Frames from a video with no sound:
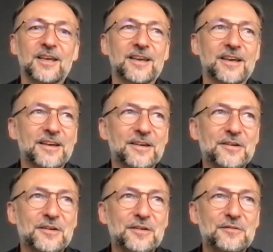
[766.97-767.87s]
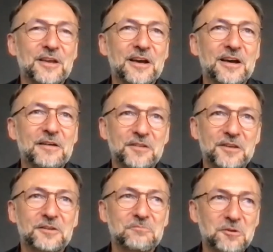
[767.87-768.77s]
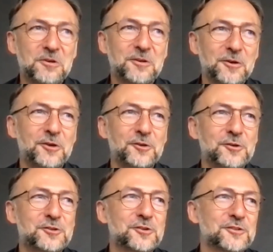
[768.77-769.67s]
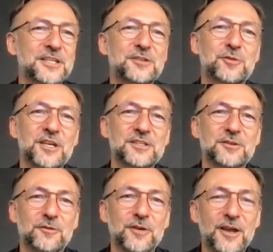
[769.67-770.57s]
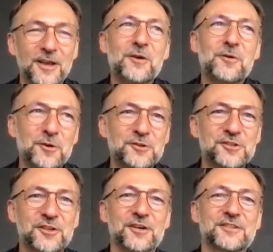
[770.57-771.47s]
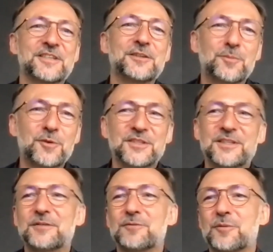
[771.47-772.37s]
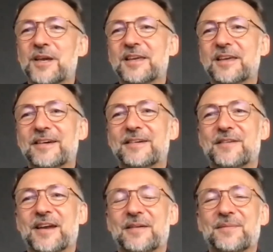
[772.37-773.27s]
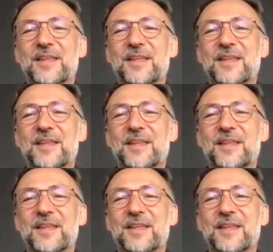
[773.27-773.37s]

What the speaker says: There are, I think, a huge concentration of watch nerds in a positive way there.